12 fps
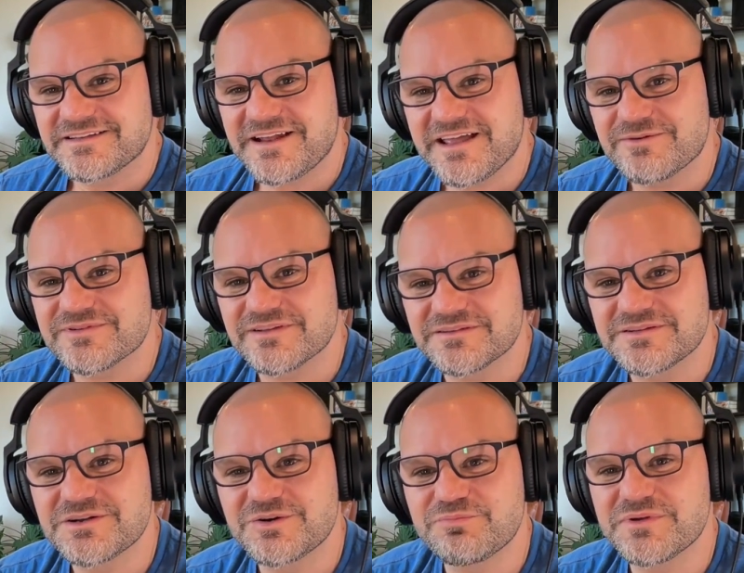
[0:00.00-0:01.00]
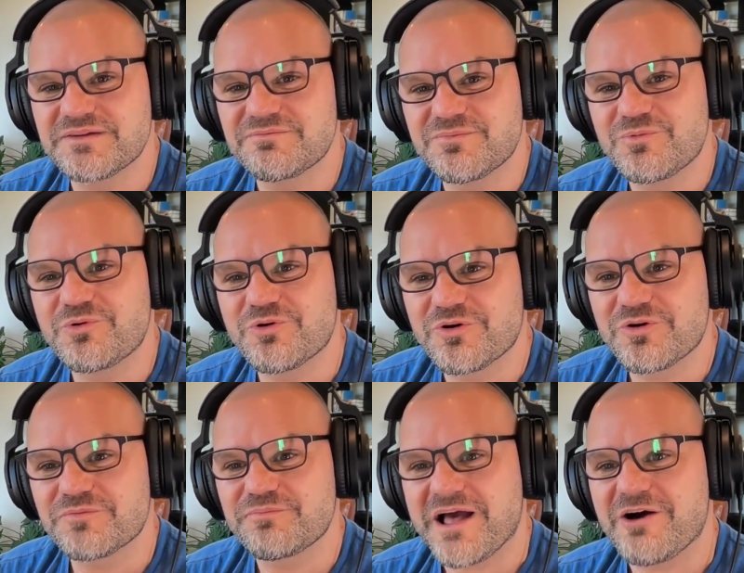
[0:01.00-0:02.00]
today it was a little bit
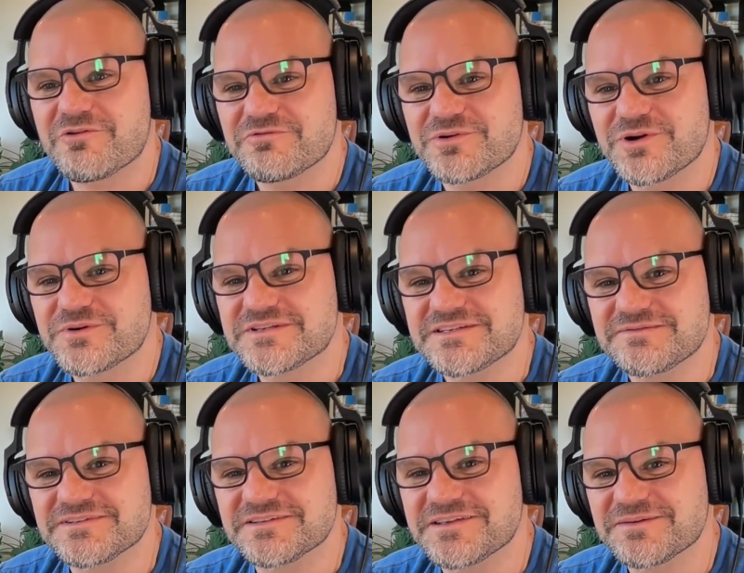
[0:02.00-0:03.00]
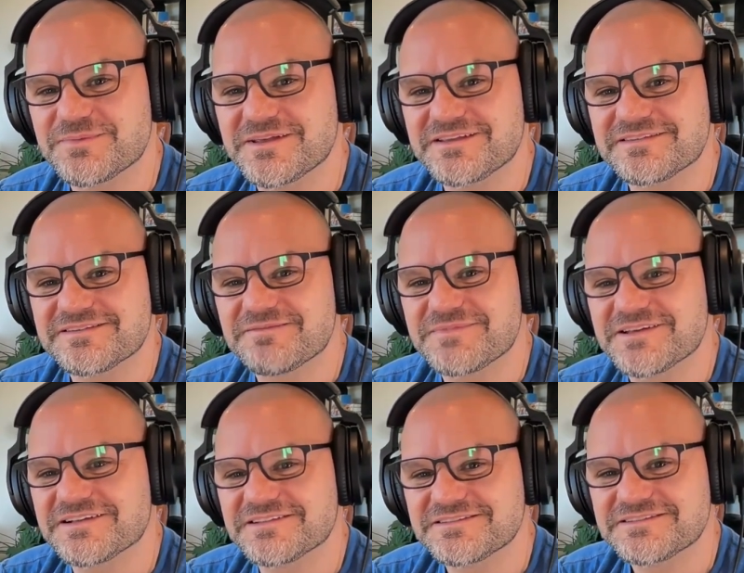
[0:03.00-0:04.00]
more powerful it always seems to give me
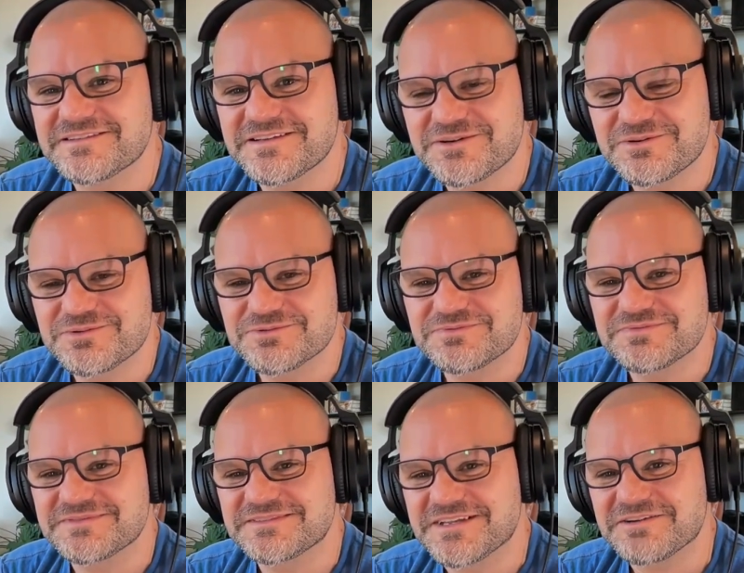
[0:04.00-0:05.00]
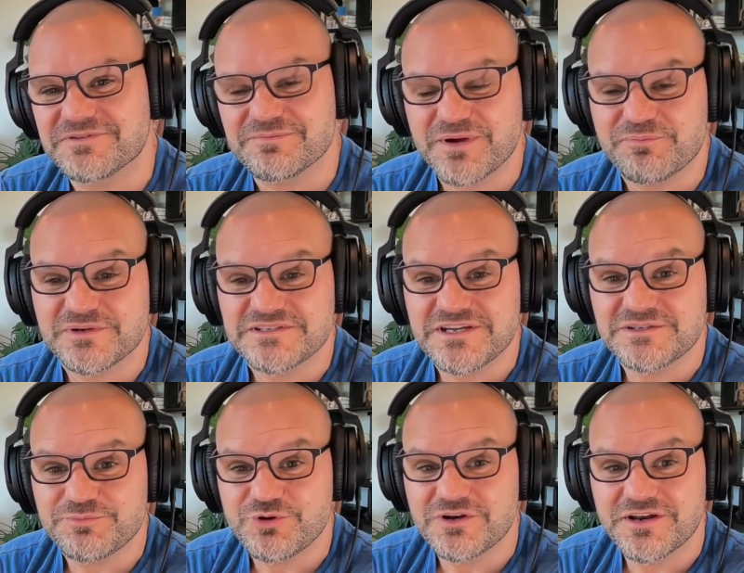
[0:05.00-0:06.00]
something a little different, but
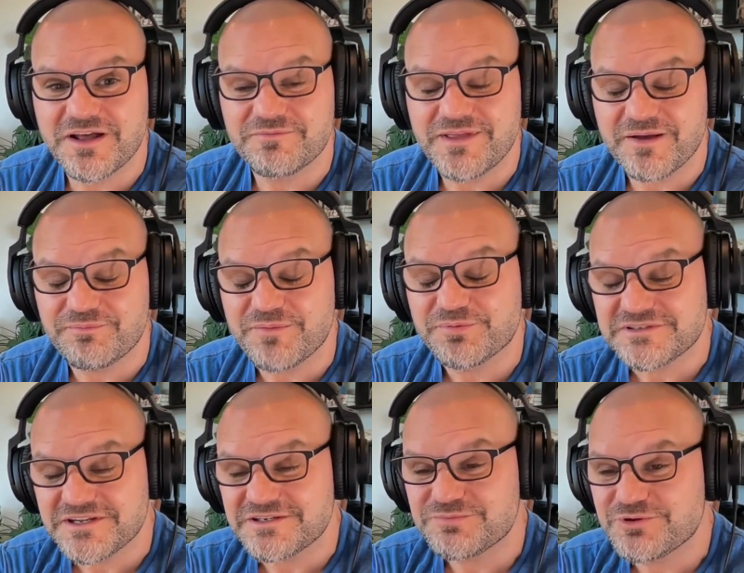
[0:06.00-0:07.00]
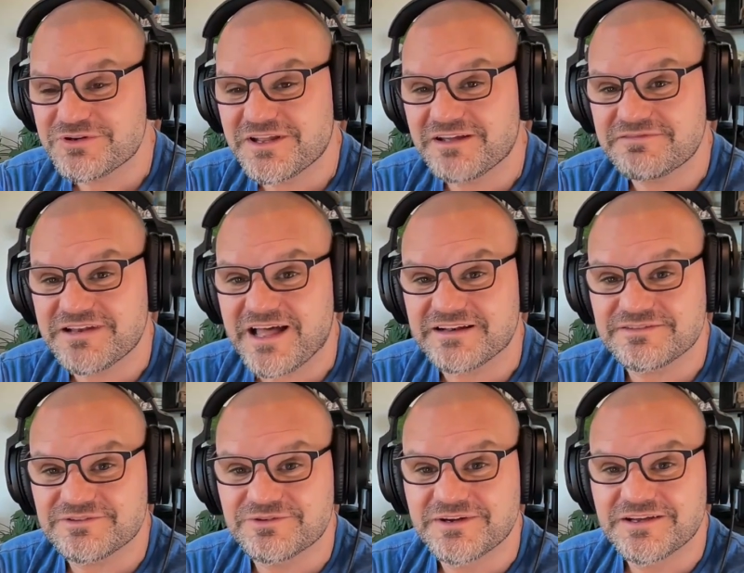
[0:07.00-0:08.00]
predictable right? enough. Yeah, but predictable enough not
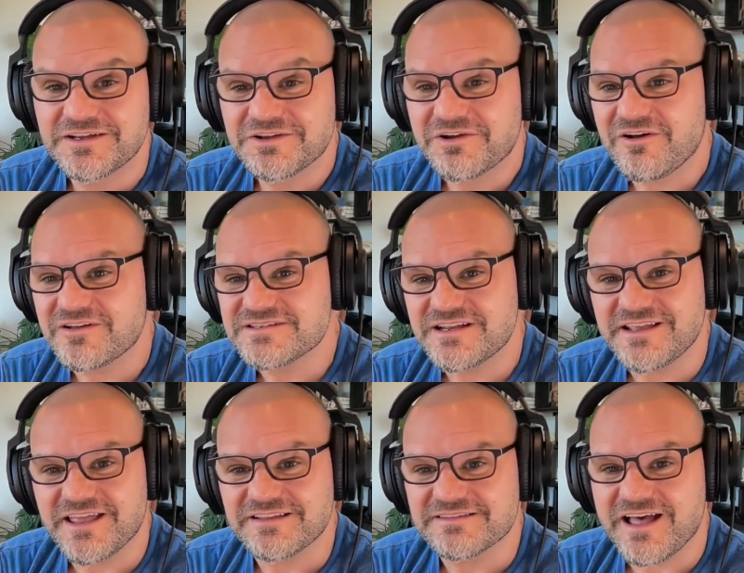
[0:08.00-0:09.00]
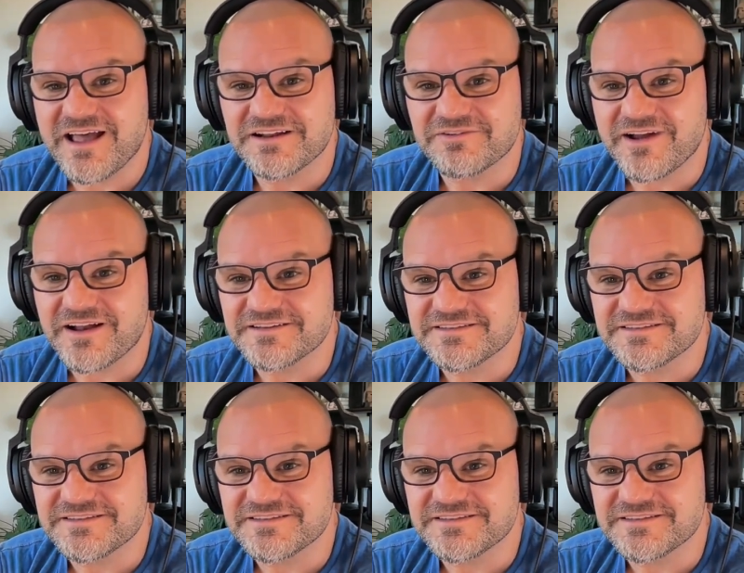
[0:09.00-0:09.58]
to yeah. cause any anxiety around.